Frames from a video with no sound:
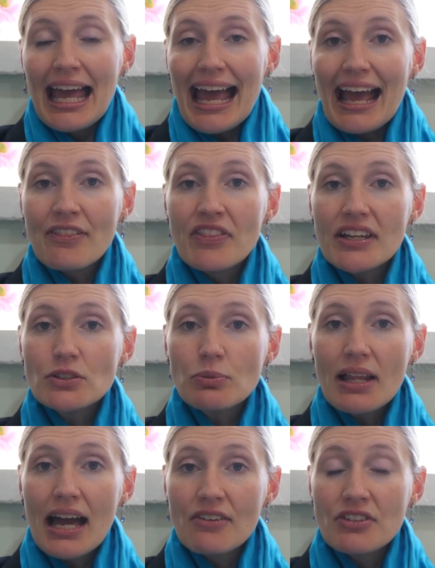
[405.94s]
And this
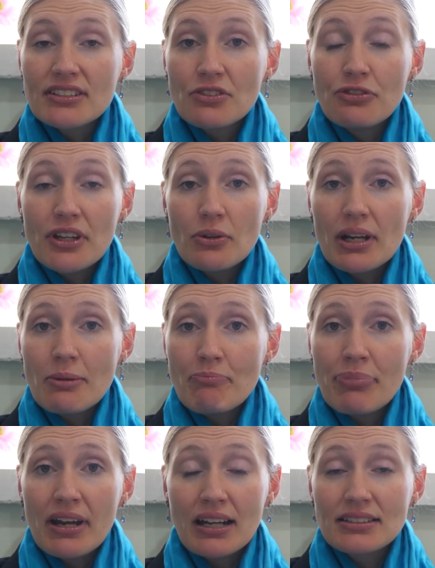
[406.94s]
will have a severe
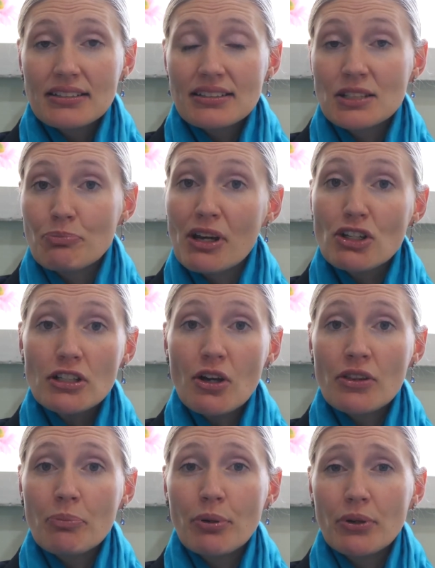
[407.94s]
impact, especially
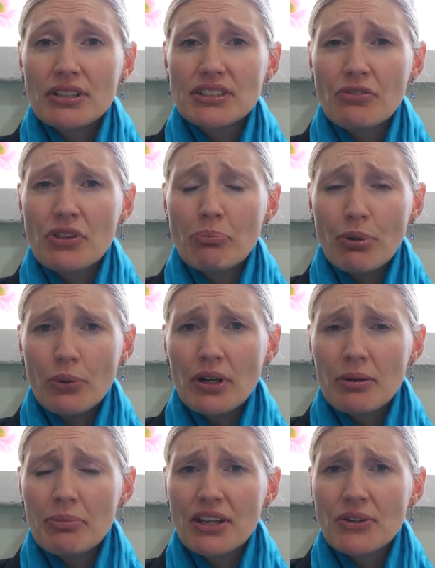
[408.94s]
on the poorest of the
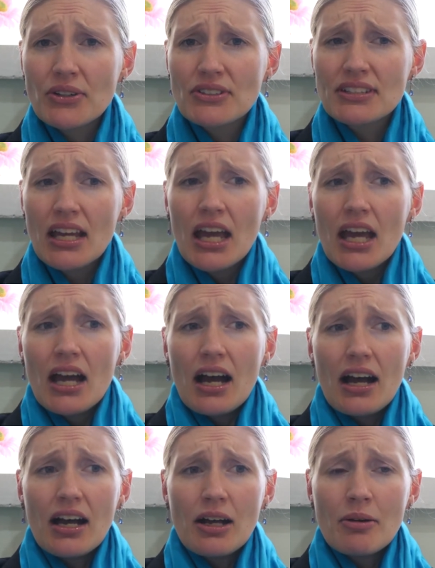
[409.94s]
poor, because
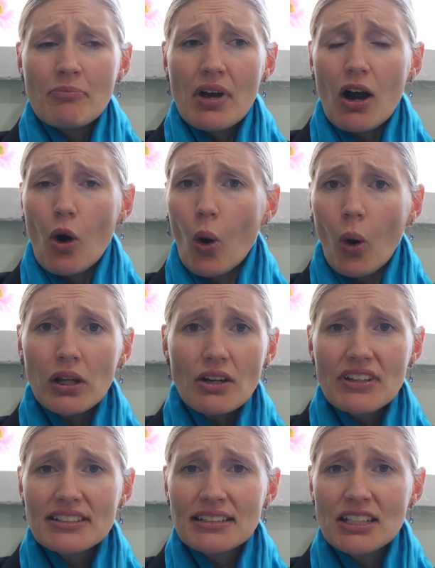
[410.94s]
all of
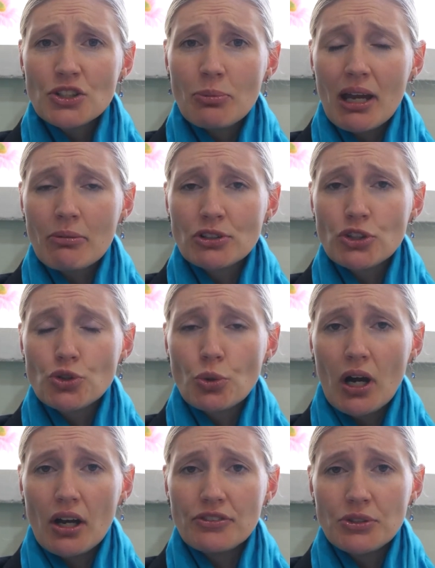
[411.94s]
us need to be able to
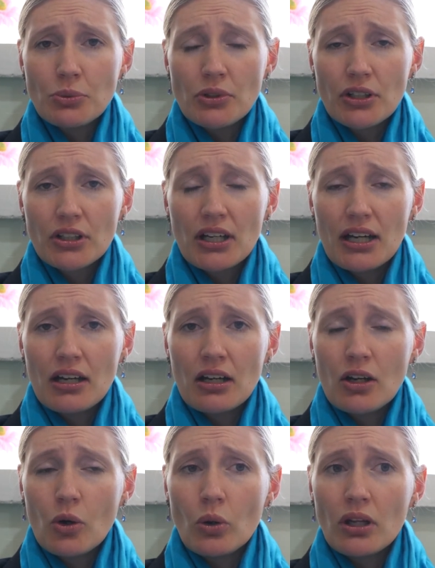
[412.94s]
drive to work.
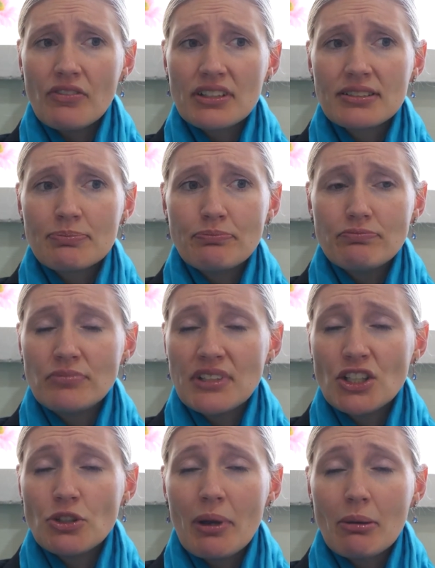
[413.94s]
All of us
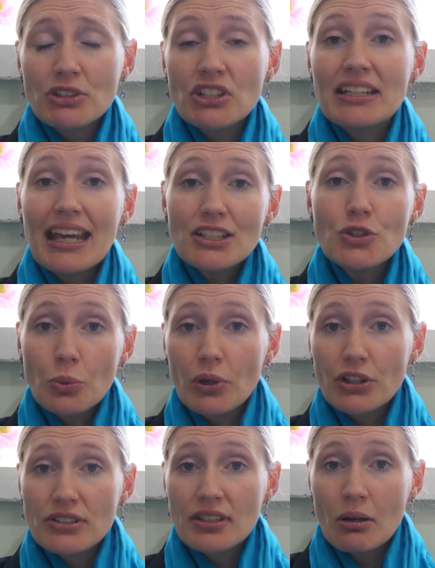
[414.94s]
need to be able to get to
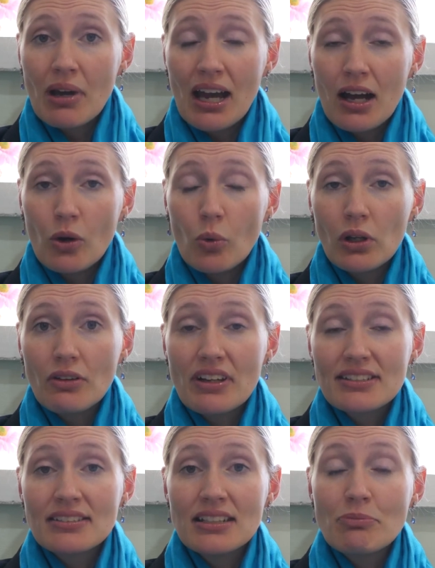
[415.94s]
work somehow. All of
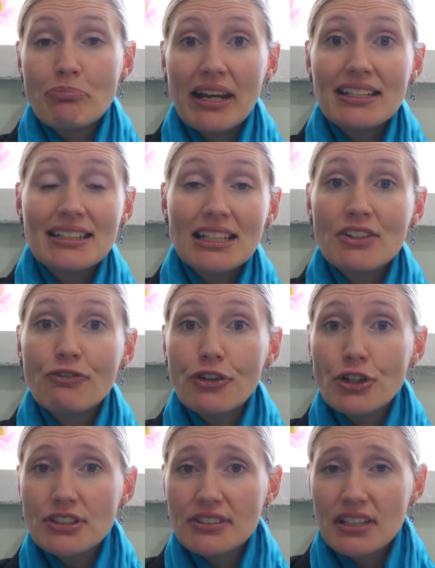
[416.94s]
us need basic
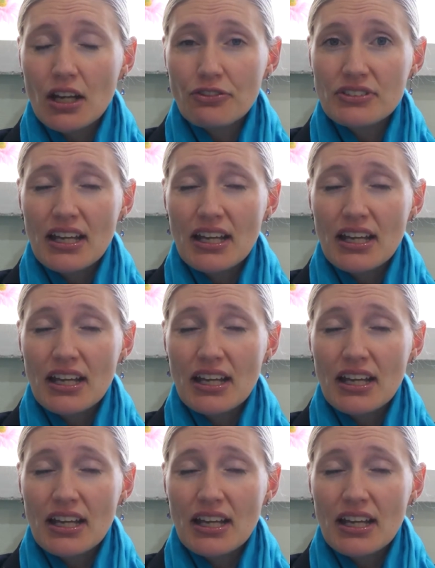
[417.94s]
foodstuffs.